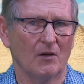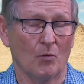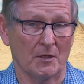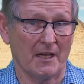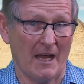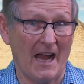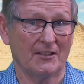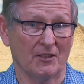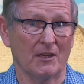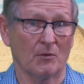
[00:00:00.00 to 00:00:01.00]
which
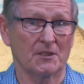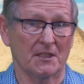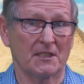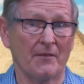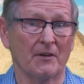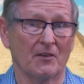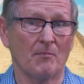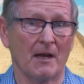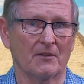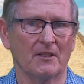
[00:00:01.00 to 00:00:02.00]
actually was the 7th
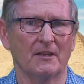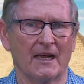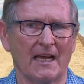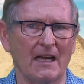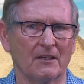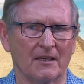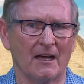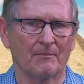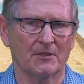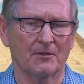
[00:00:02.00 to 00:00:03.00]
month in their calendar
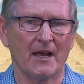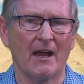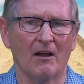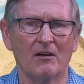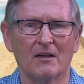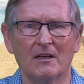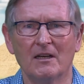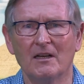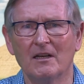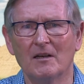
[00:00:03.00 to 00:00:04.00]
up till now,
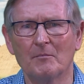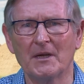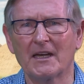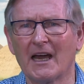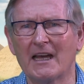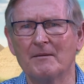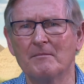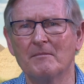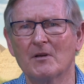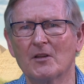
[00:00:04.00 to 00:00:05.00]

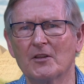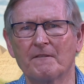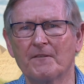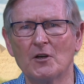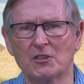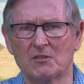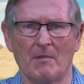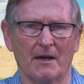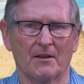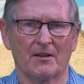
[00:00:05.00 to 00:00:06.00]
became the first
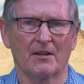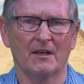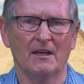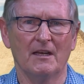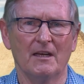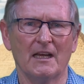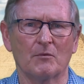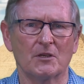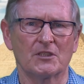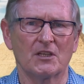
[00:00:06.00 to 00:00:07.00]
month. It
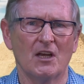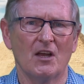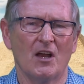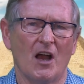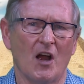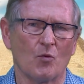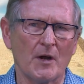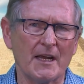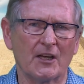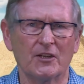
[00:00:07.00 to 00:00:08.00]
was a
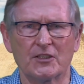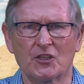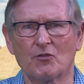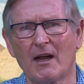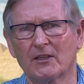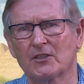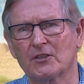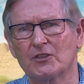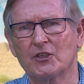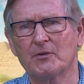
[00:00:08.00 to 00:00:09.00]

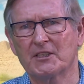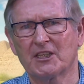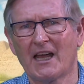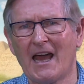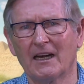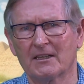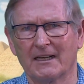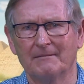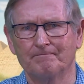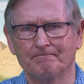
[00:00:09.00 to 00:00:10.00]
reconstructed Jewish calendar.